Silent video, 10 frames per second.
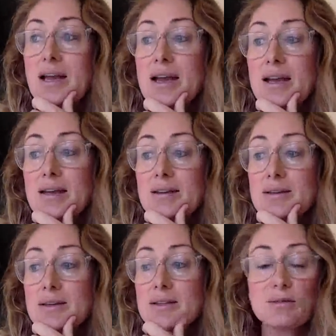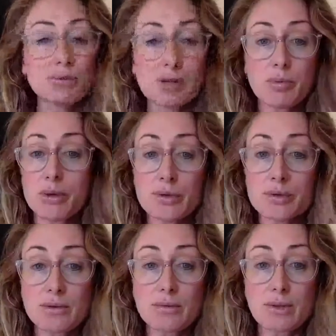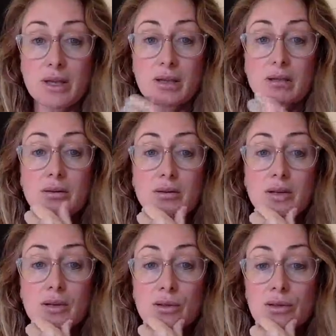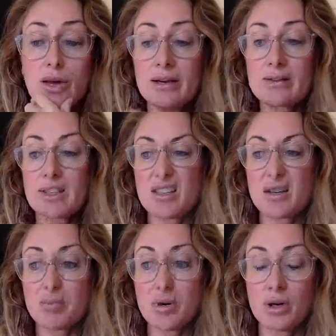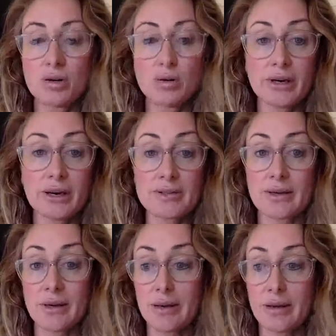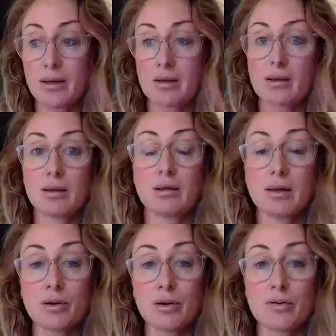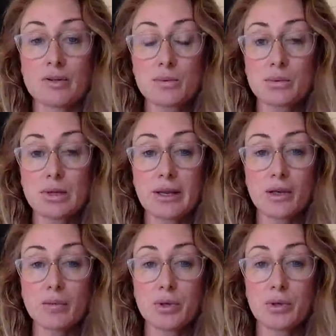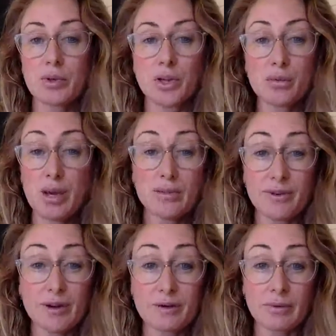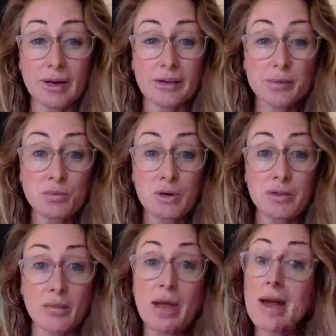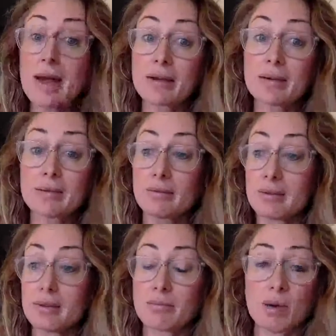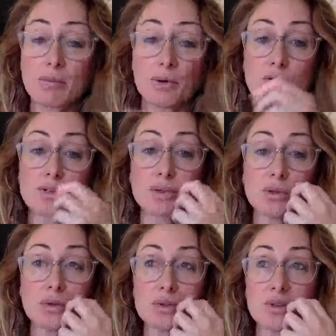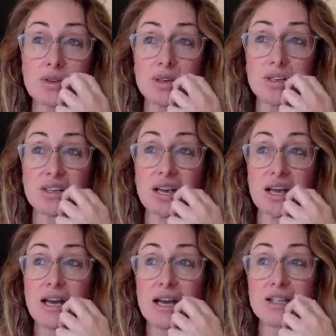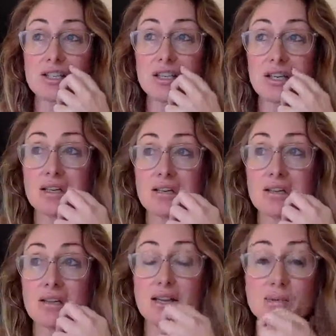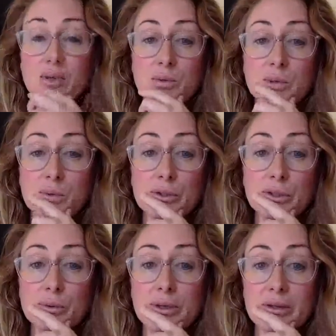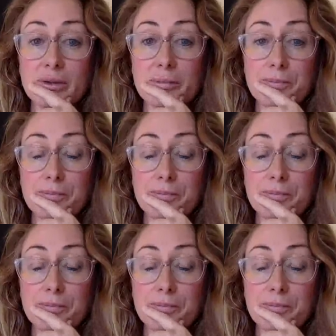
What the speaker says: And it's a really personal thing, you know. I can sit there and put a whole lot out saying, you know, this will really help you, but you might find a random one in the pack, in my box of oils, and go, actually, that's what I want to work with.